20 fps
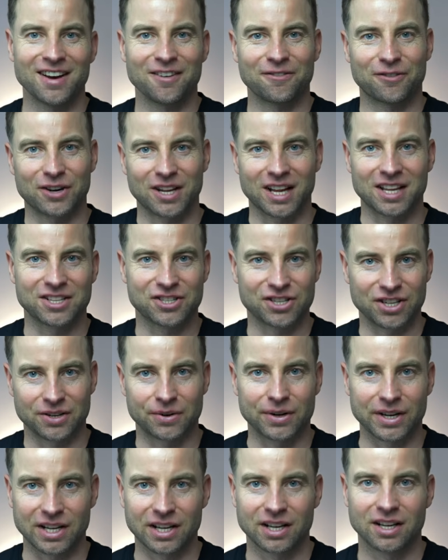for that
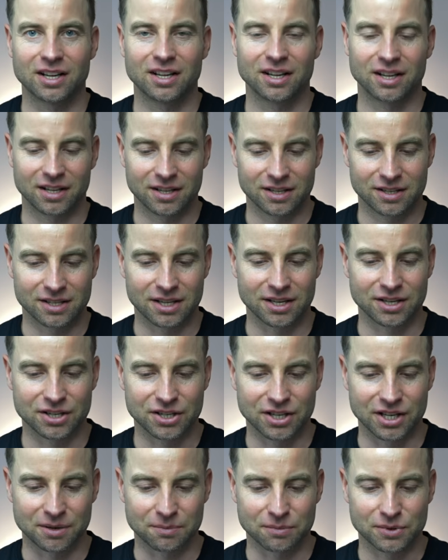generic
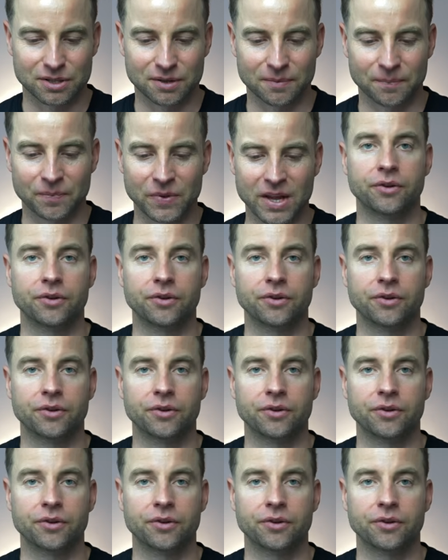search terms.